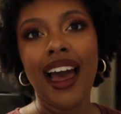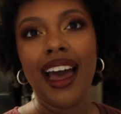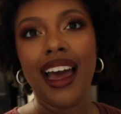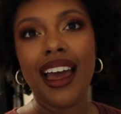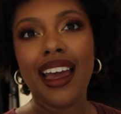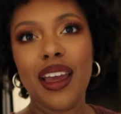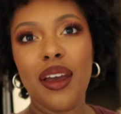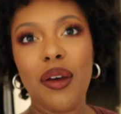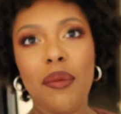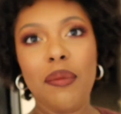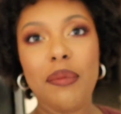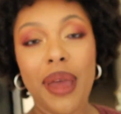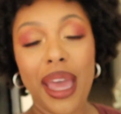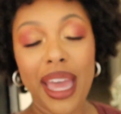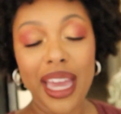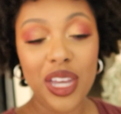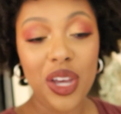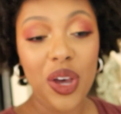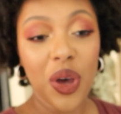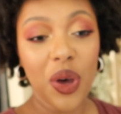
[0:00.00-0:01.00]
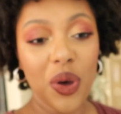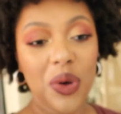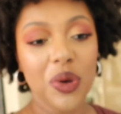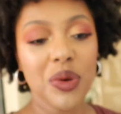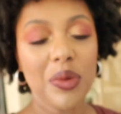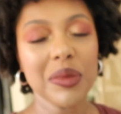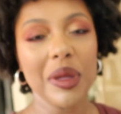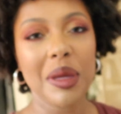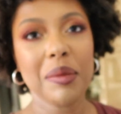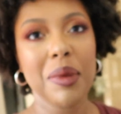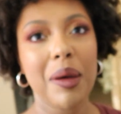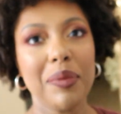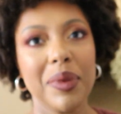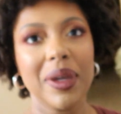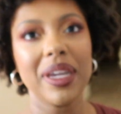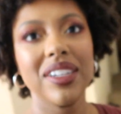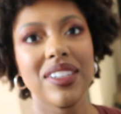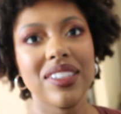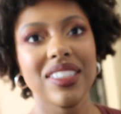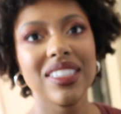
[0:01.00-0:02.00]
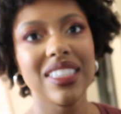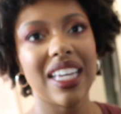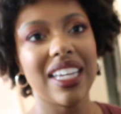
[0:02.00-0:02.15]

I am back home, and my parents